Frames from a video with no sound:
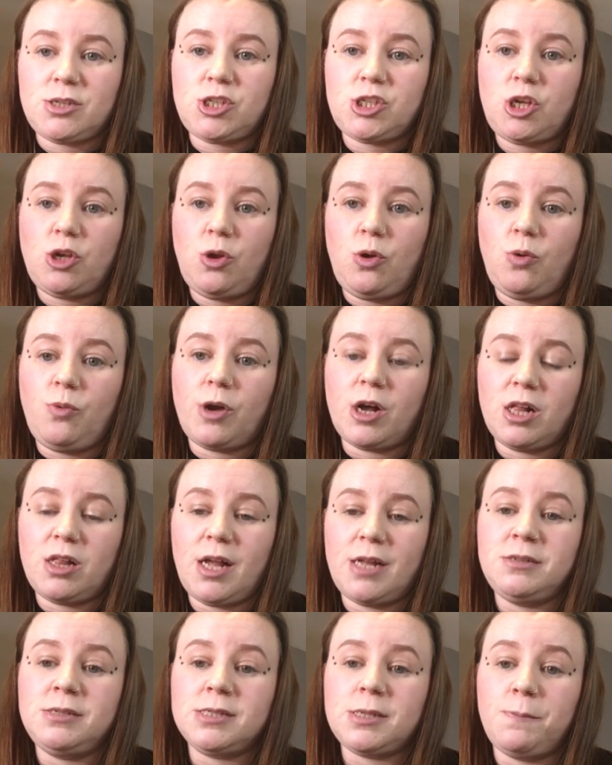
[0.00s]
to
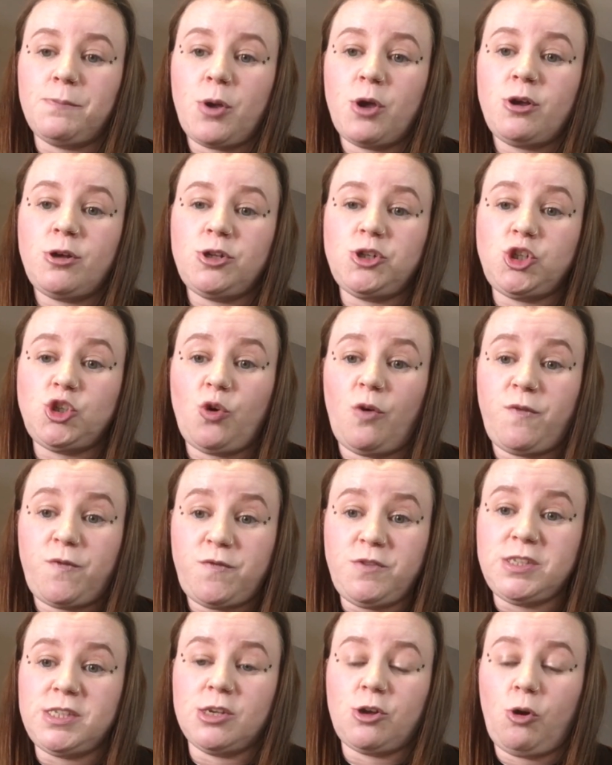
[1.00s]
cleanse and purge your
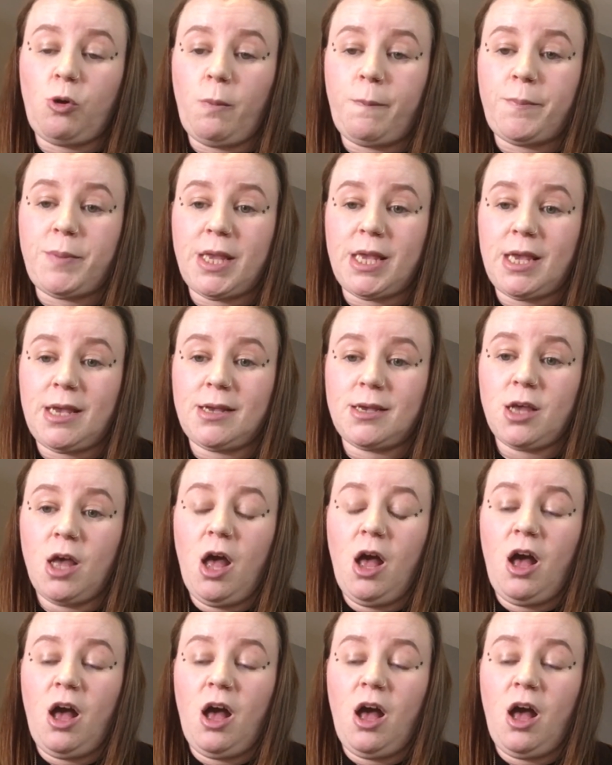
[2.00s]
physical being